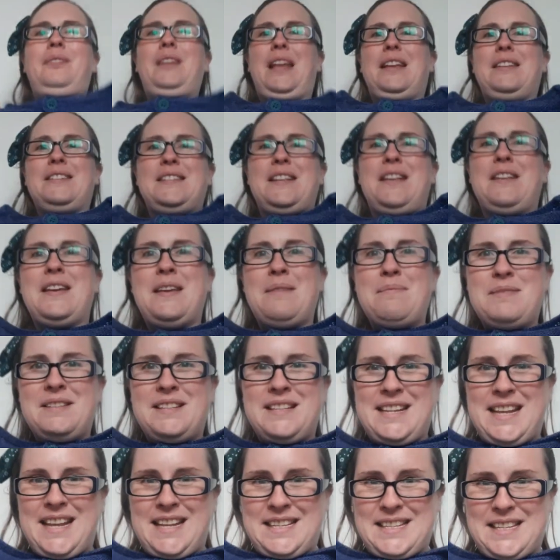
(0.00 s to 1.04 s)
So it was
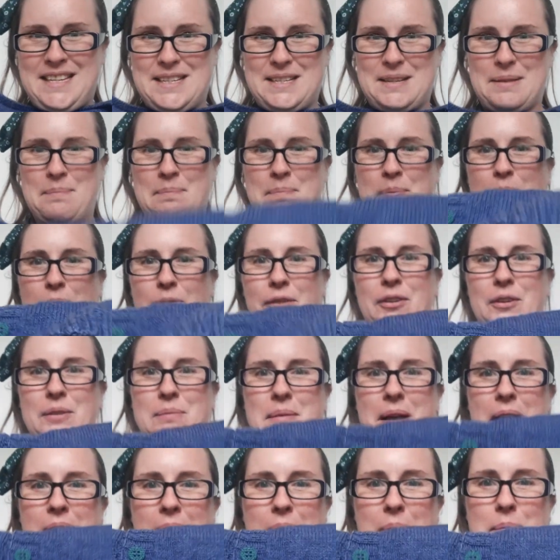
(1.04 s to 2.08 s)
knitted
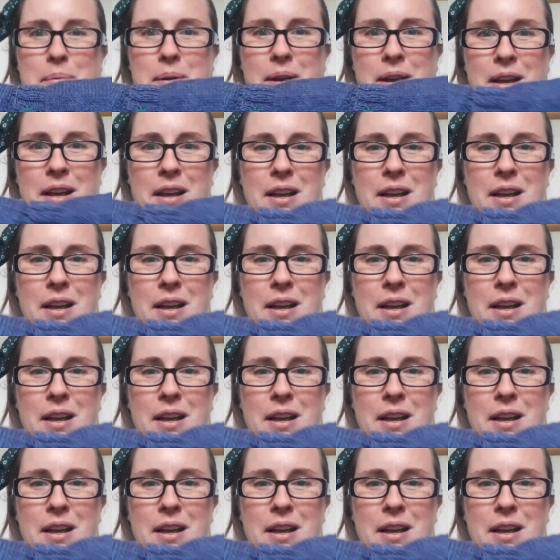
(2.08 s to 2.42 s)
bottom up.